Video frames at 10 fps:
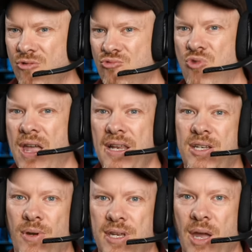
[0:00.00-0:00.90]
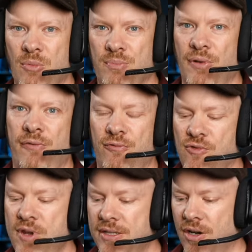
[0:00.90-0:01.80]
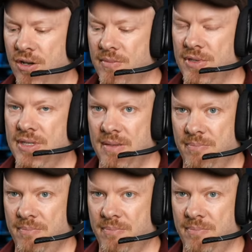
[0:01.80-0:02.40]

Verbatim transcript: Rarely do I go above three times,